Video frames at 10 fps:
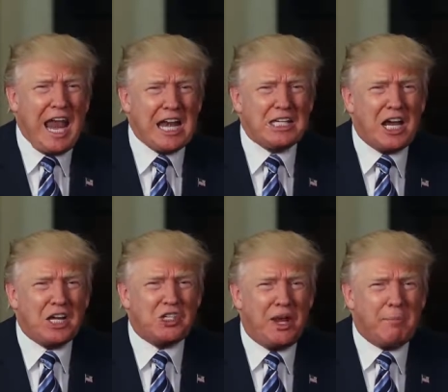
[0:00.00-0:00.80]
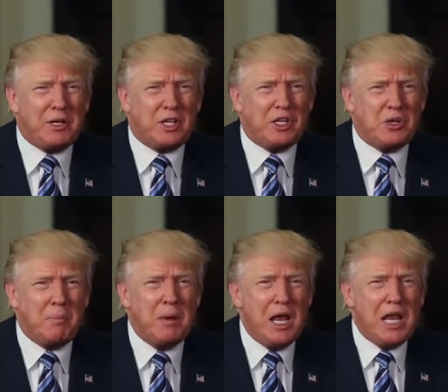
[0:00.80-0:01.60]

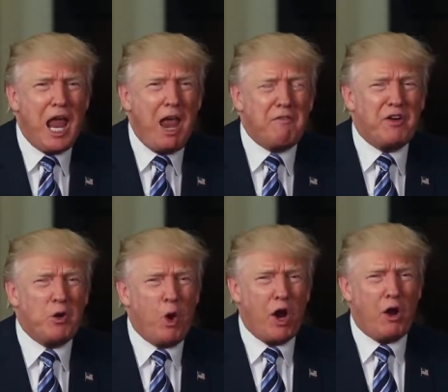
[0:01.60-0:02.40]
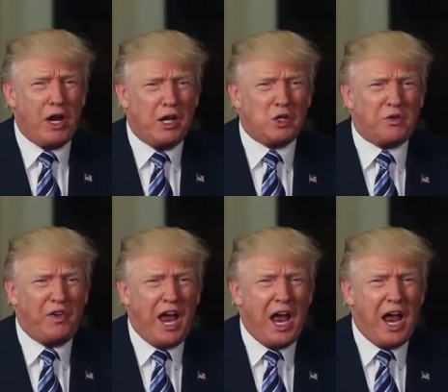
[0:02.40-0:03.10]
anti-Semitism everywhere it is